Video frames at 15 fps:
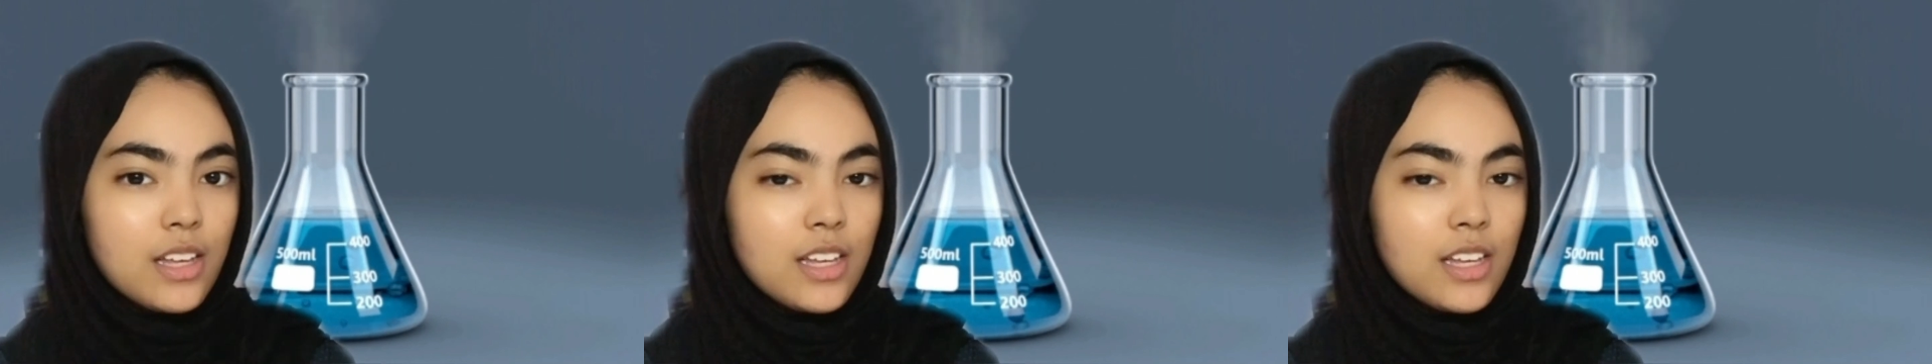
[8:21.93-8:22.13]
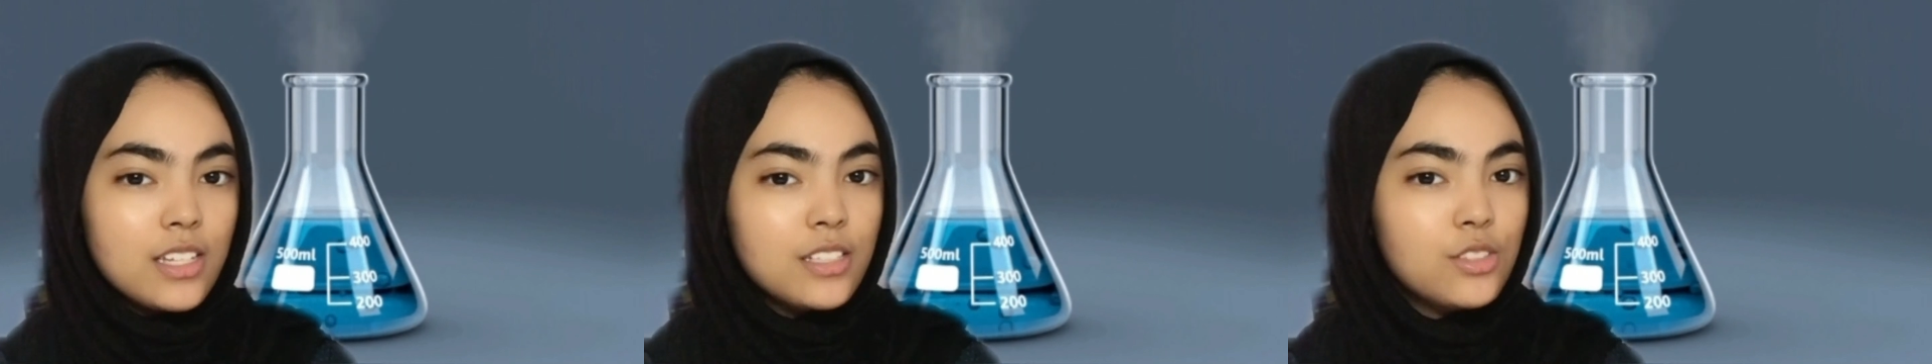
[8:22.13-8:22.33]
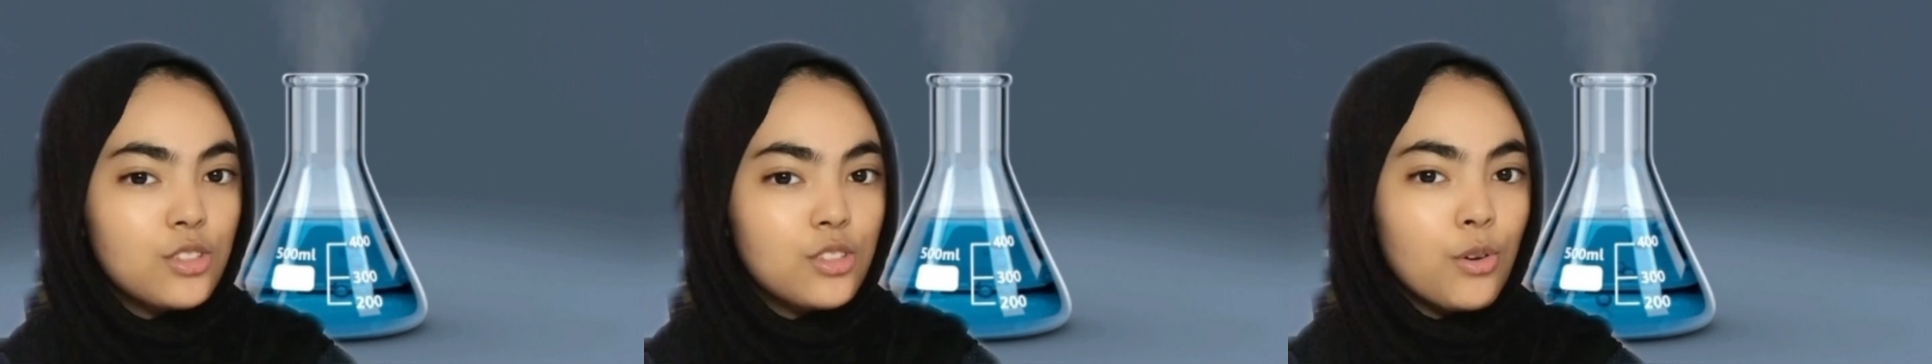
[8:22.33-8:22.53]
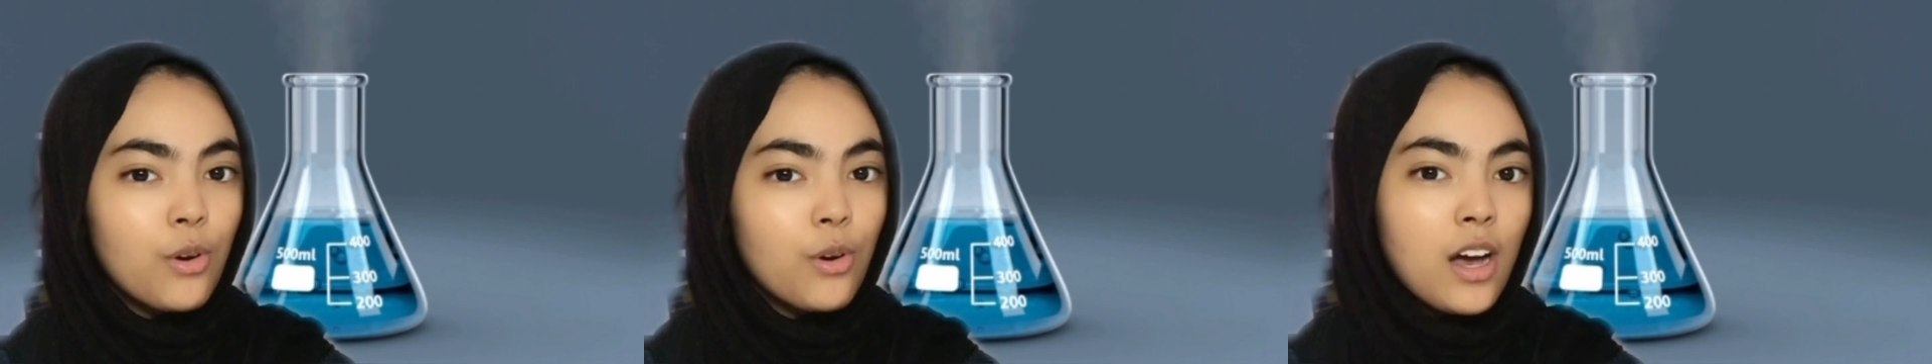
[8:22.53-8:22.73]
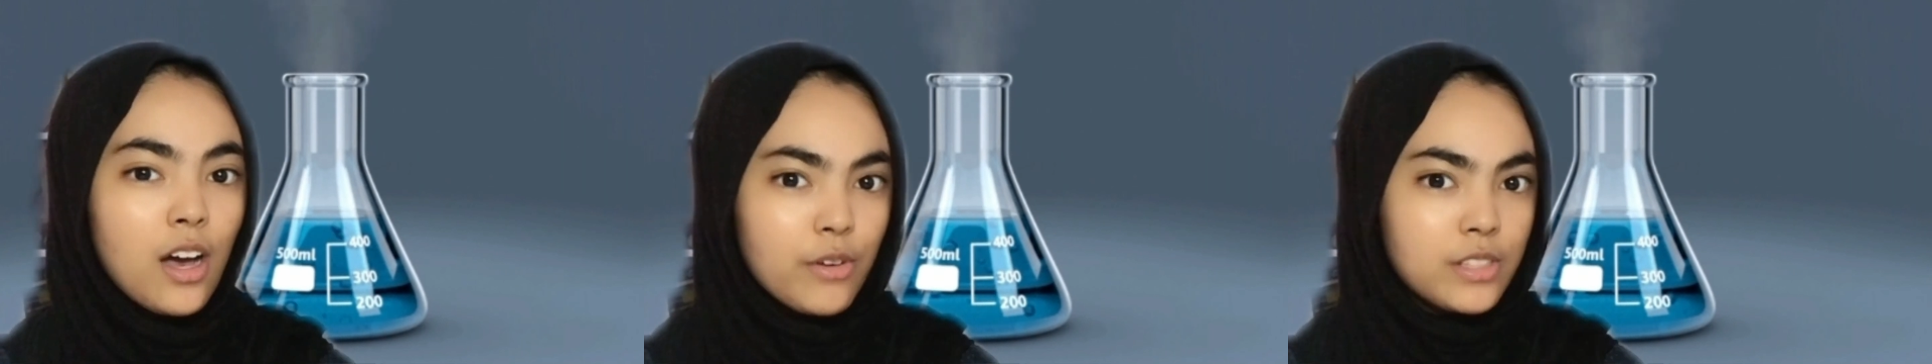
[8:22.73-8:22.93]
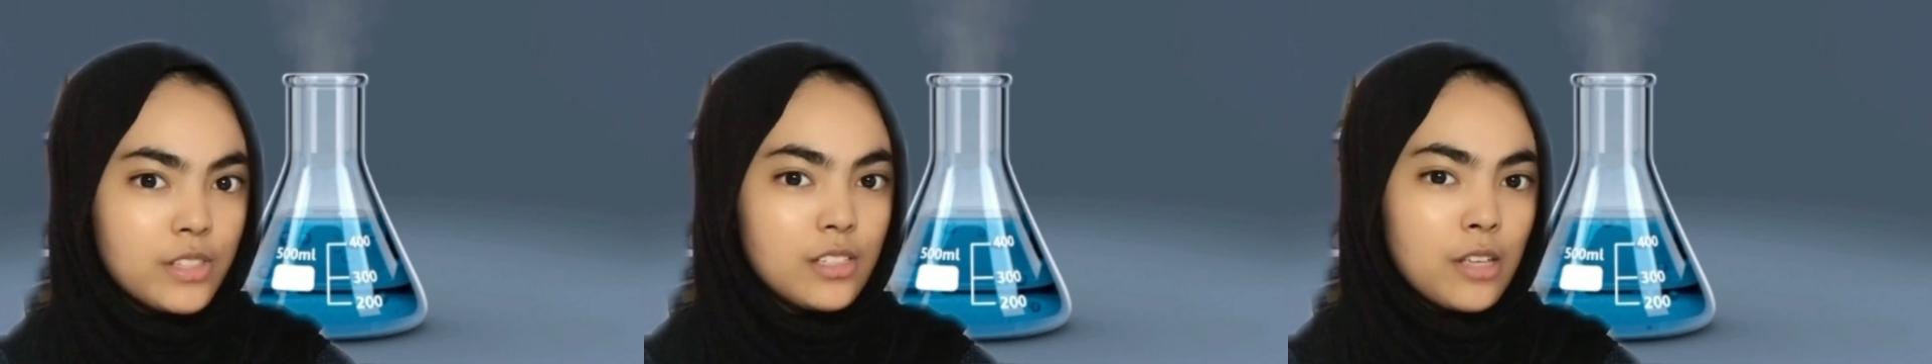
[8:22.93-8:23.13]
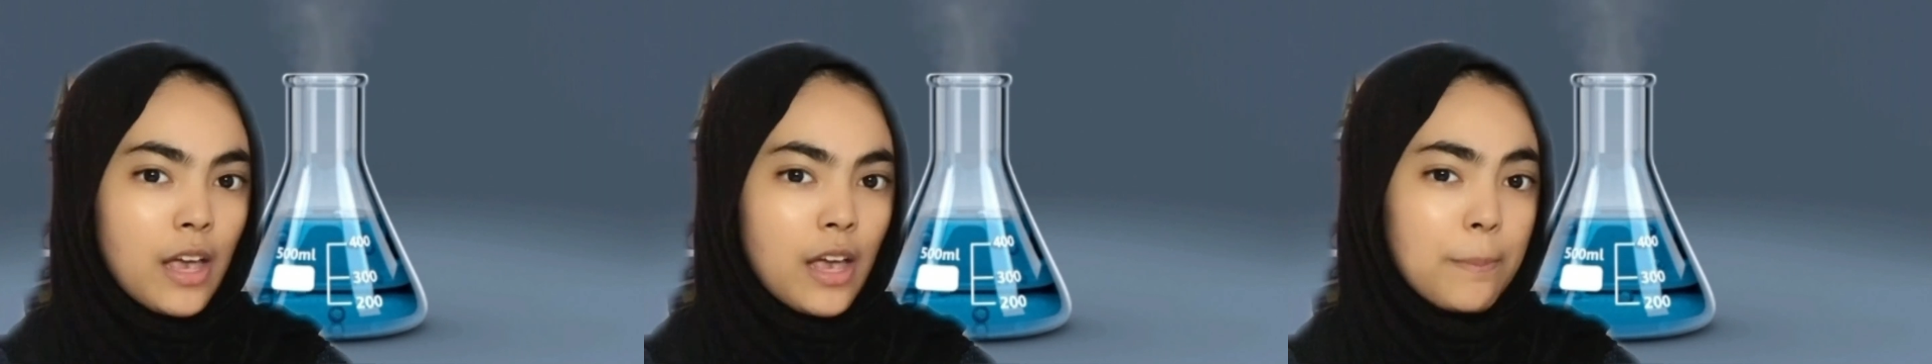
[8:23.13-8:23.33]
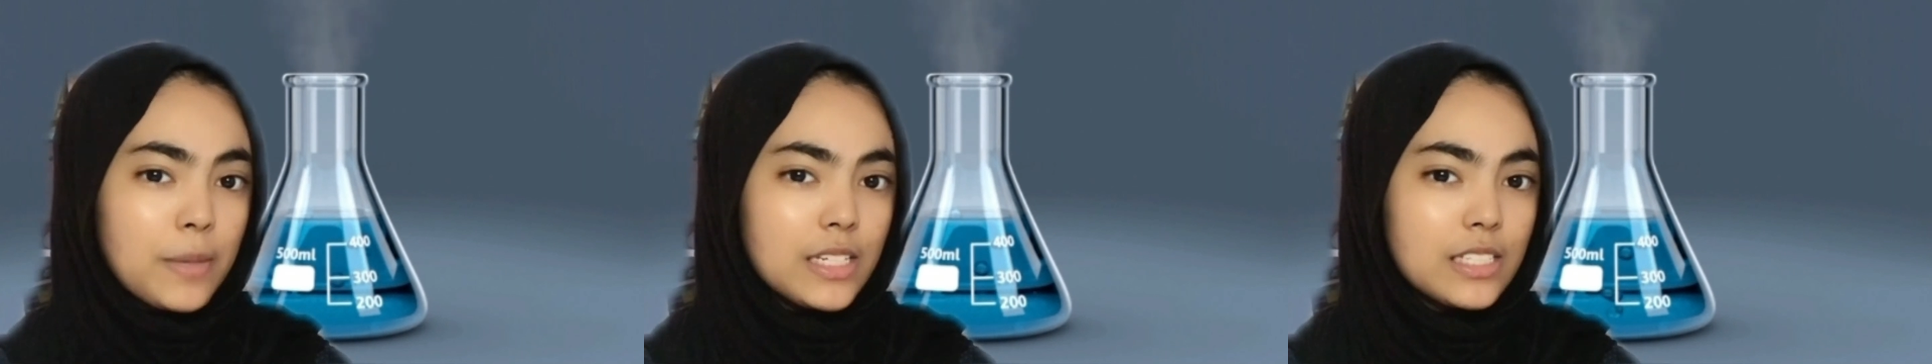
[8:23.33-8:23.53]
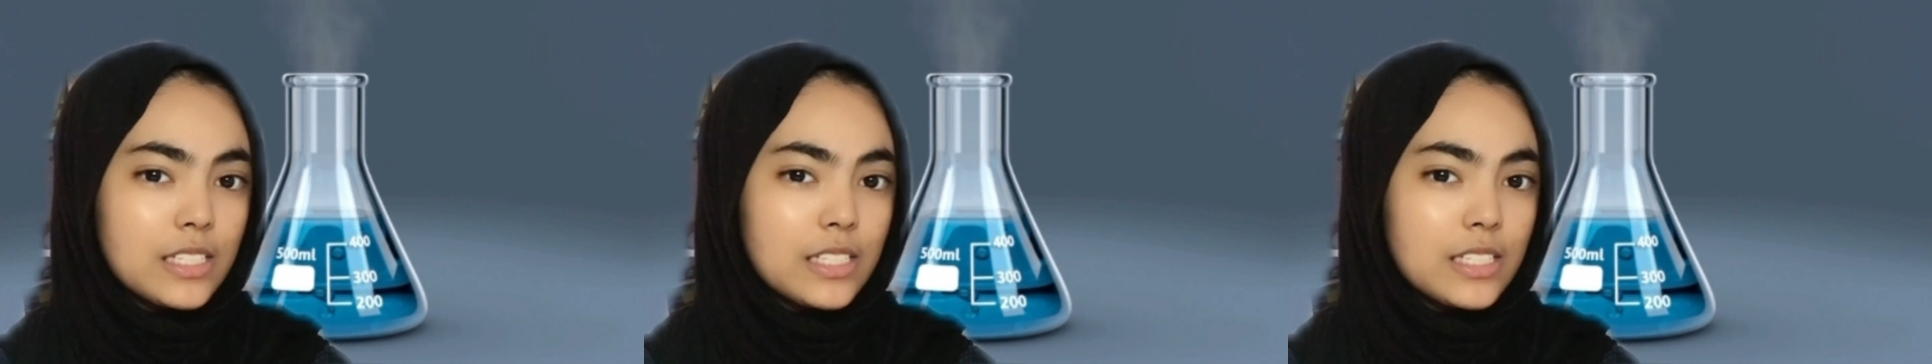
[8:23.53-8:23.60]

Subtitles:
So how is this happen?